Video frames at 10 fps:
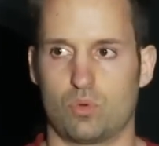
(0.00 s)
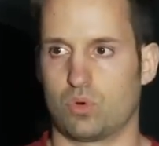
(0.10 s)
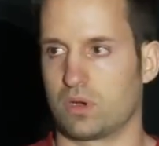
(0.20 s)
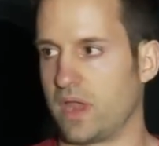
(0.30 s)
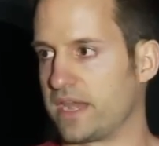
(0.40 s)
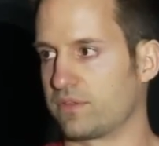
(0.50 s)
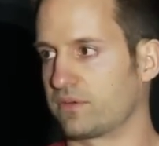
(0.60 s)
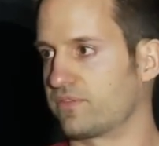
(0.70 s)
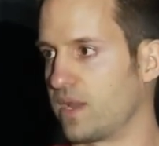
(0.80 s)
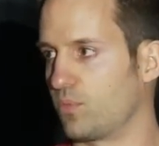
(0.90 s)
or any
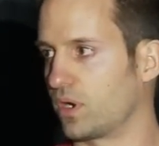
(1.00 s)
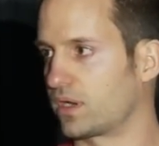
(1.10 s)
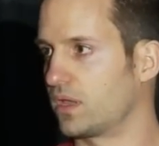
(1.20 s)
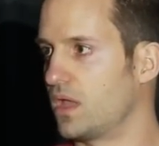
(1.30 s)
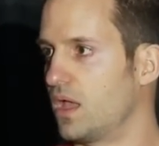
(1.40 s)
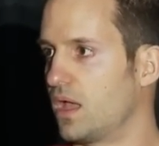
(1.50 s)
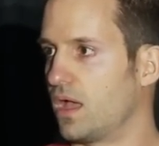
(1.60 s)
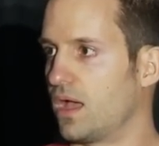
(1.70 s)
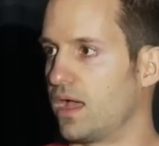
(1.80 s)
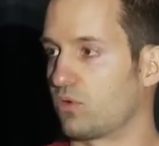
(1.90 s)
other framework,
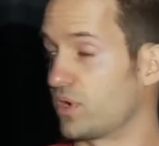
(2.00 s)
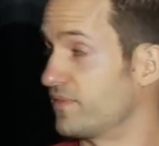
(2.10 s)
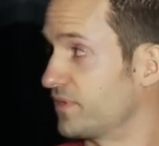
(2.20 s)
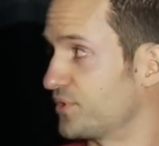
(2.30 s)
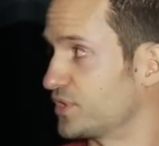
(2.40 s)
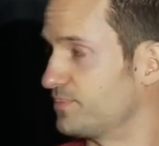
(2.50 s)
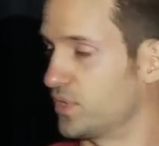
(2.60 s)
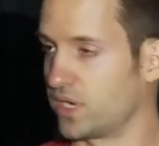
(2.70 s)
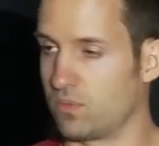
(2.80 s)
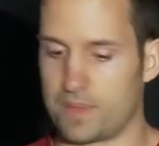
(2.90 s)
or even if you're just
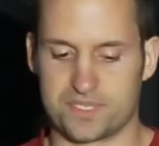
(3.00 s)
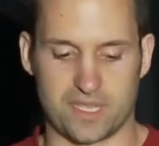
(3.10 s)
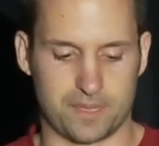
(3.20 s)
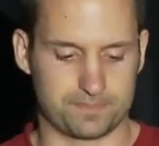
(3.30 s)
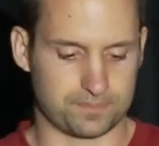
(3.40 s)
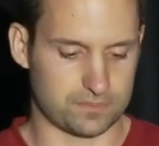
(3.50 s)
building a website.